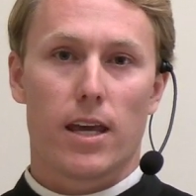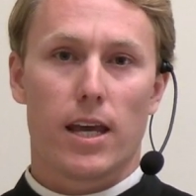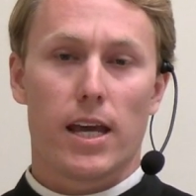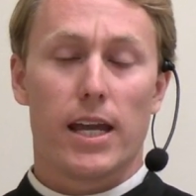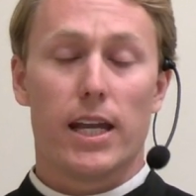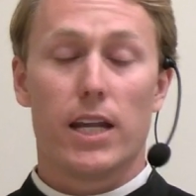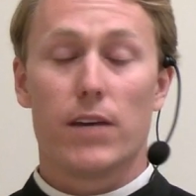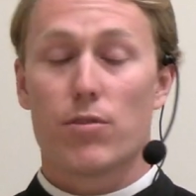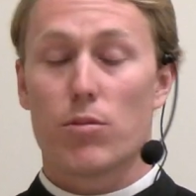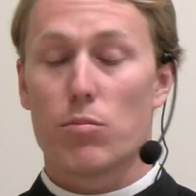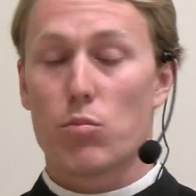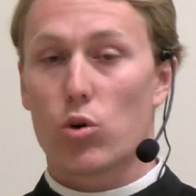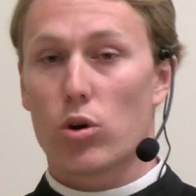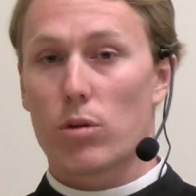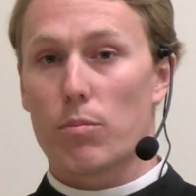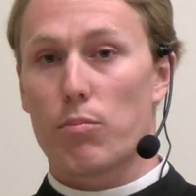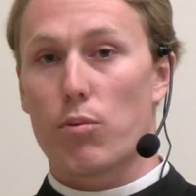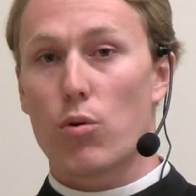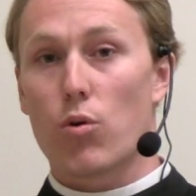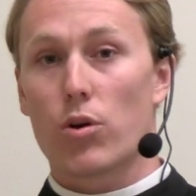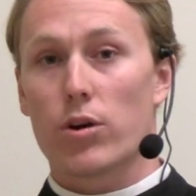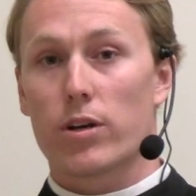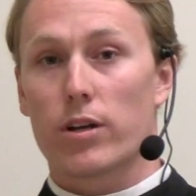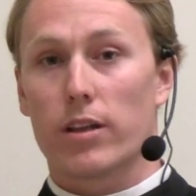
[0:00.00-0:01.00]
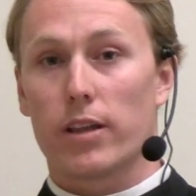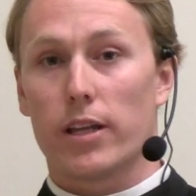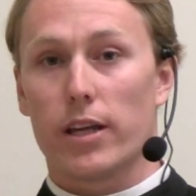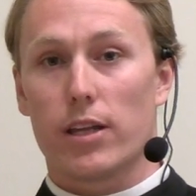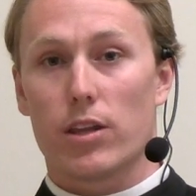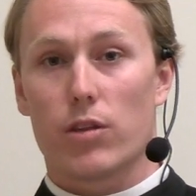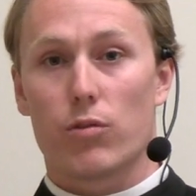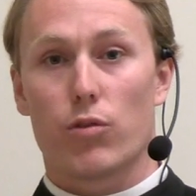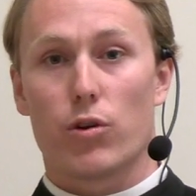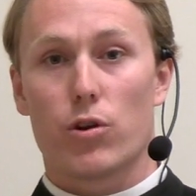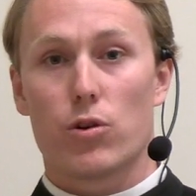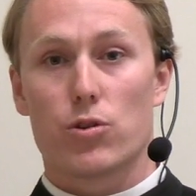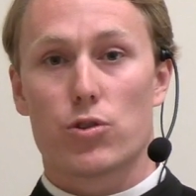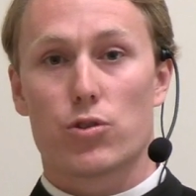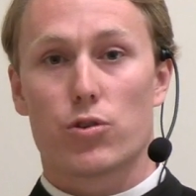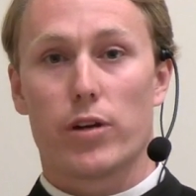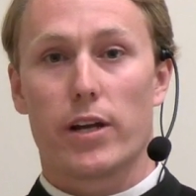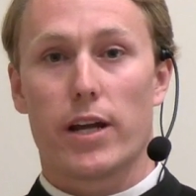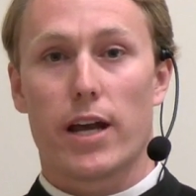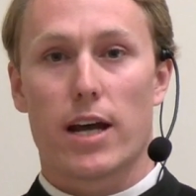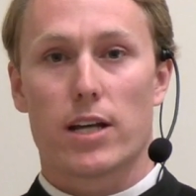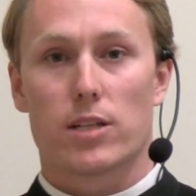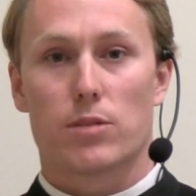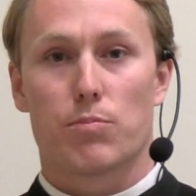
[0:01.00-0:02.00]
And even more importantly, the
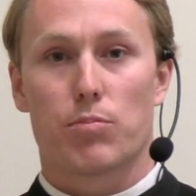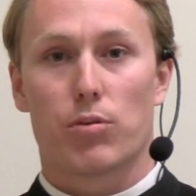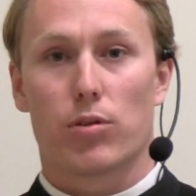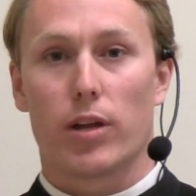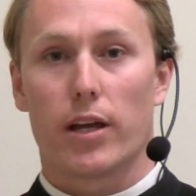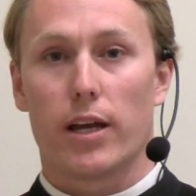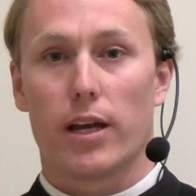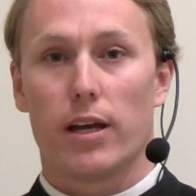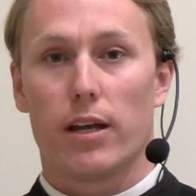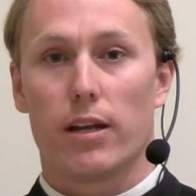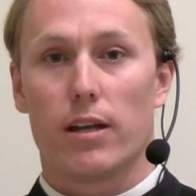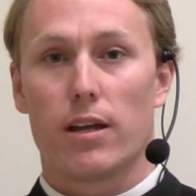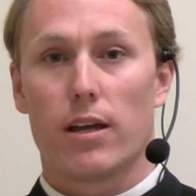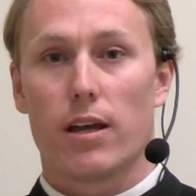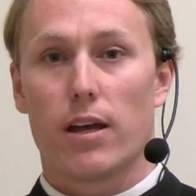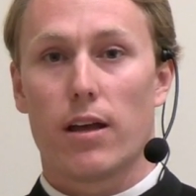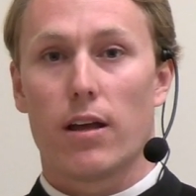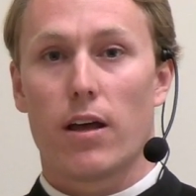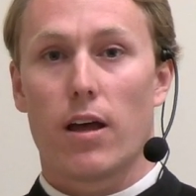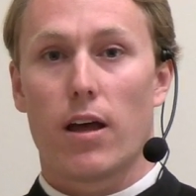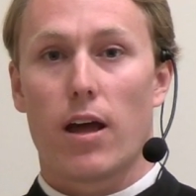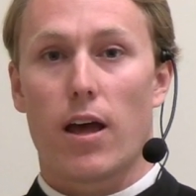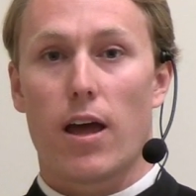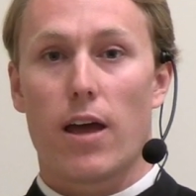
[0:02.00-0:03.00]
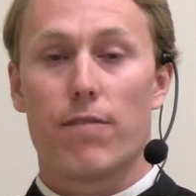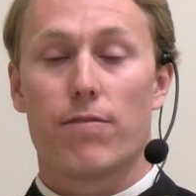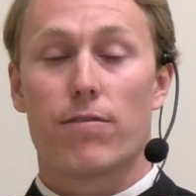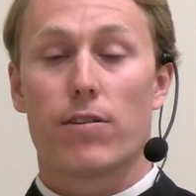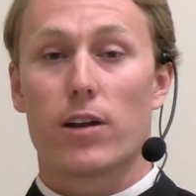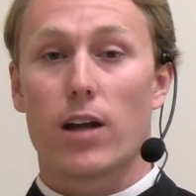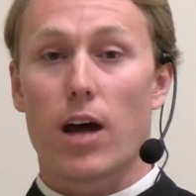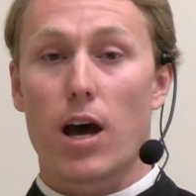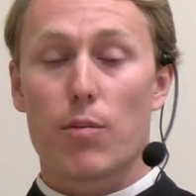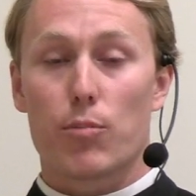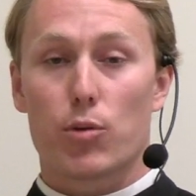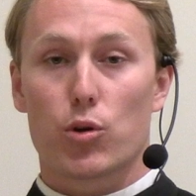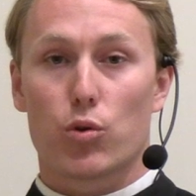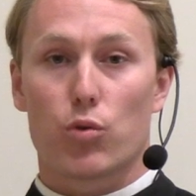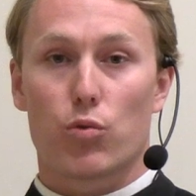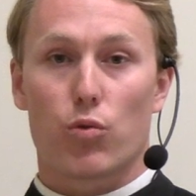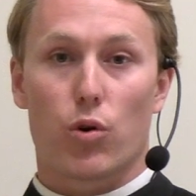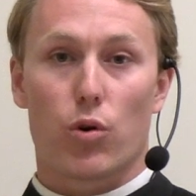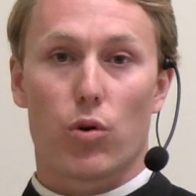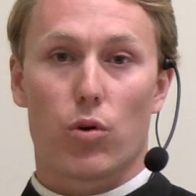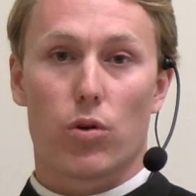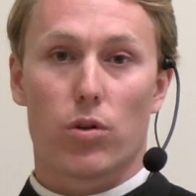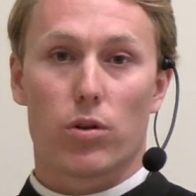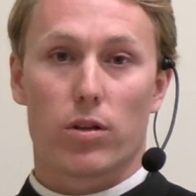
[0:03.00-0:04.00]
Rosary has played a phenomenal
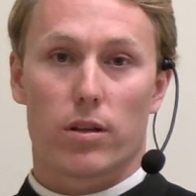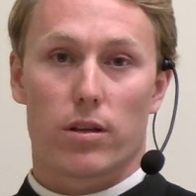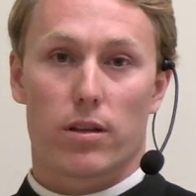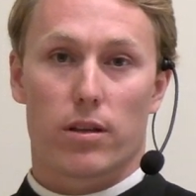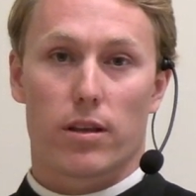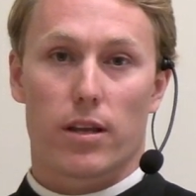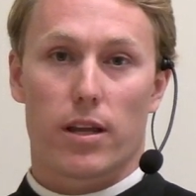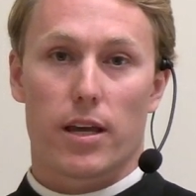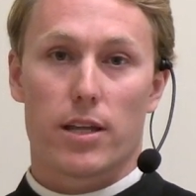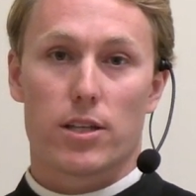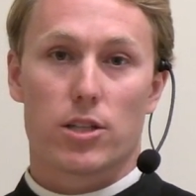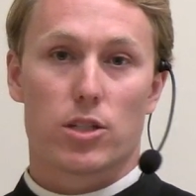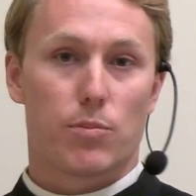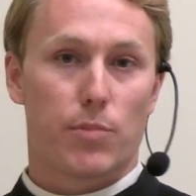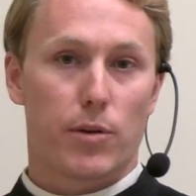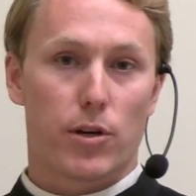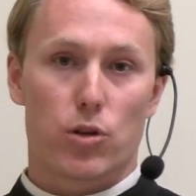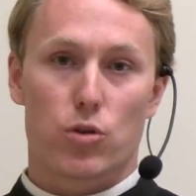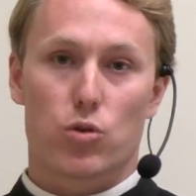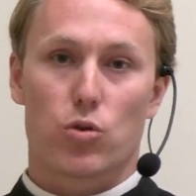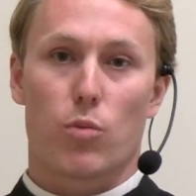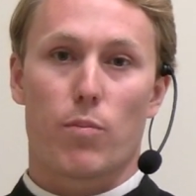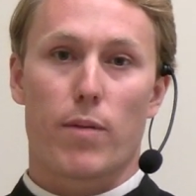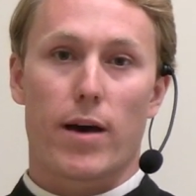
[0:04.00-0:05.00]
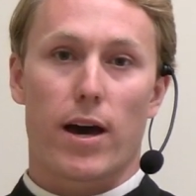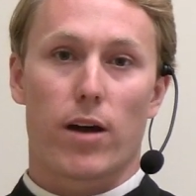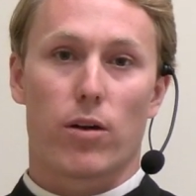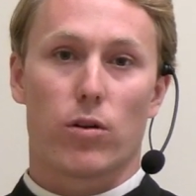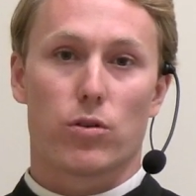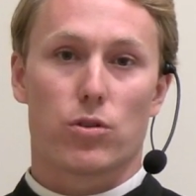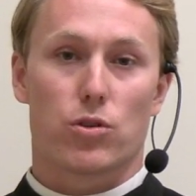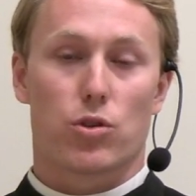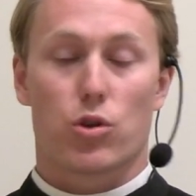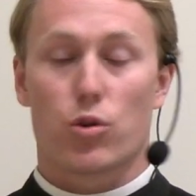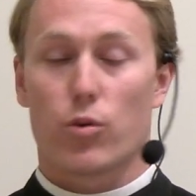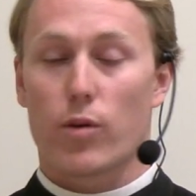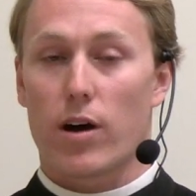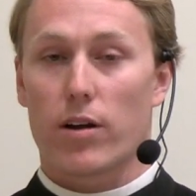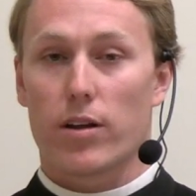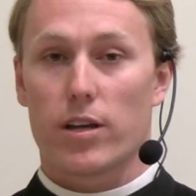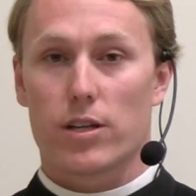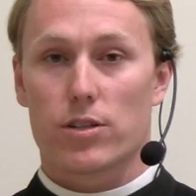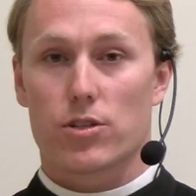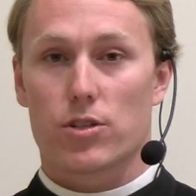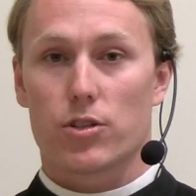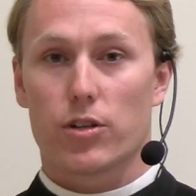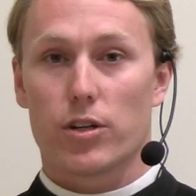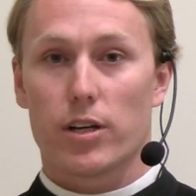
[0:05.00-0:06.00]
role in spiritual battles throughout
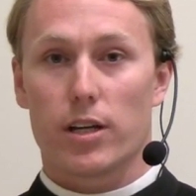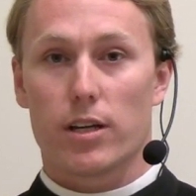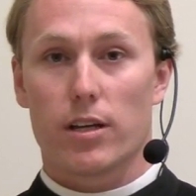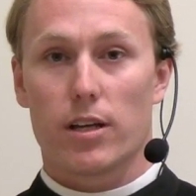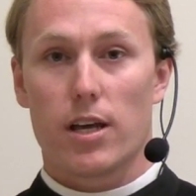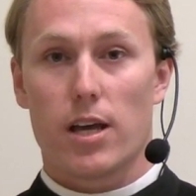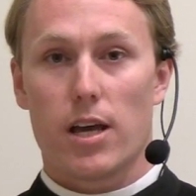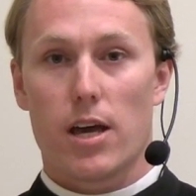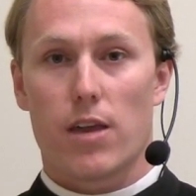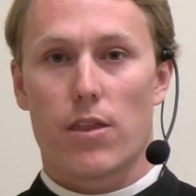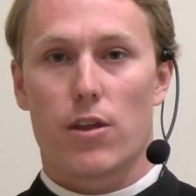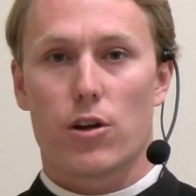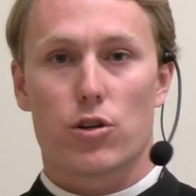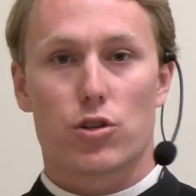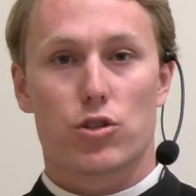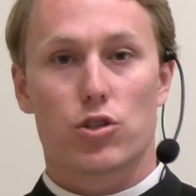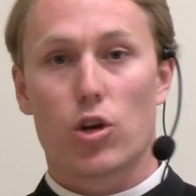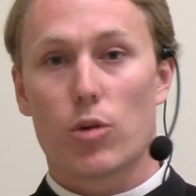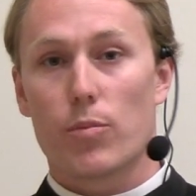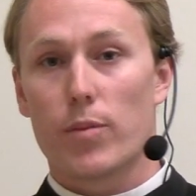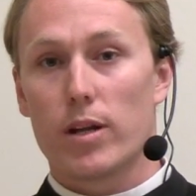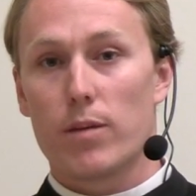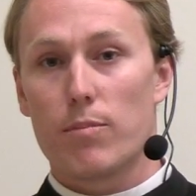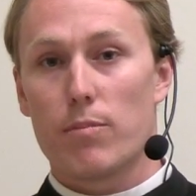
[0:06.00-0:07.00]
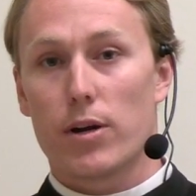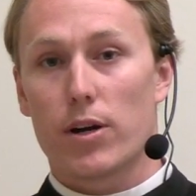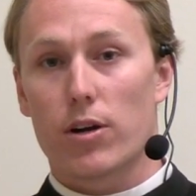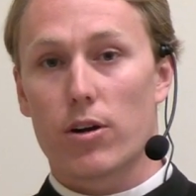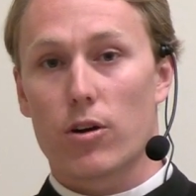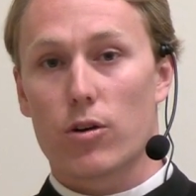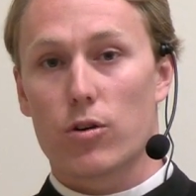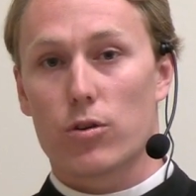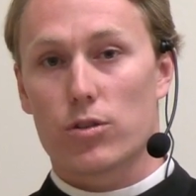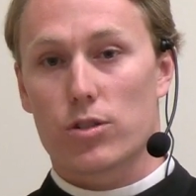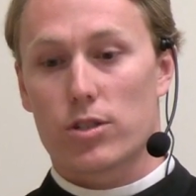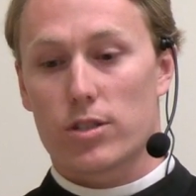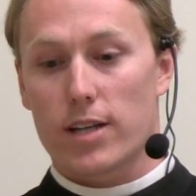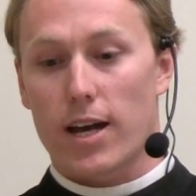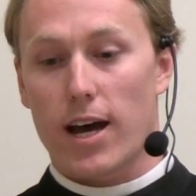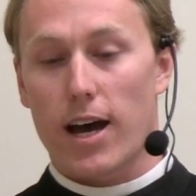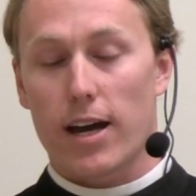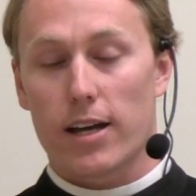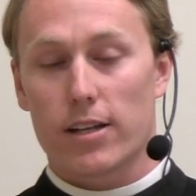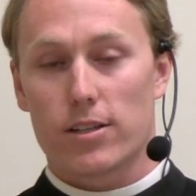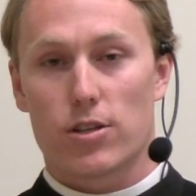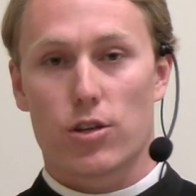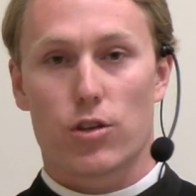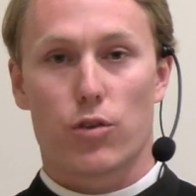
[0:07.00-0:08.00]
history. There are so many miracles
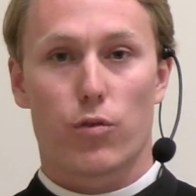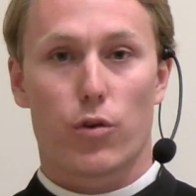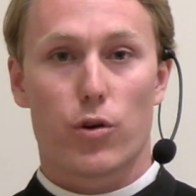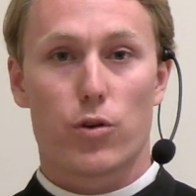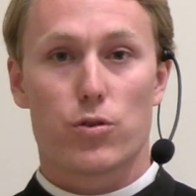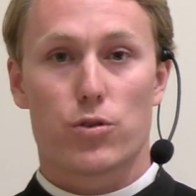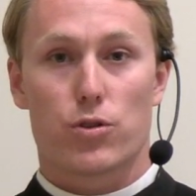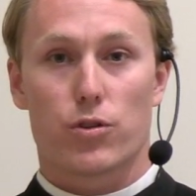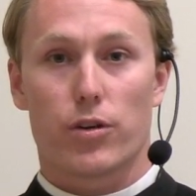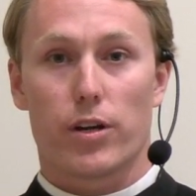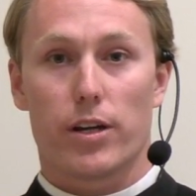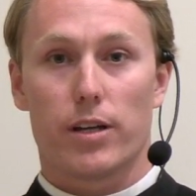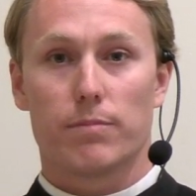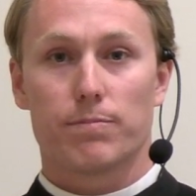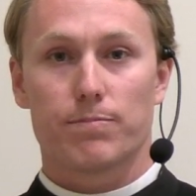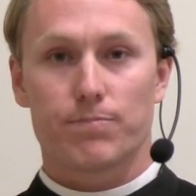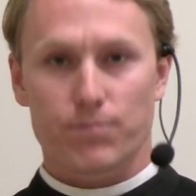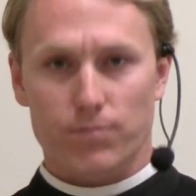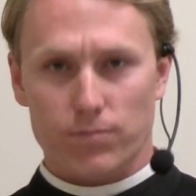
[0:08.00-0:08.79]
tied to the Rosary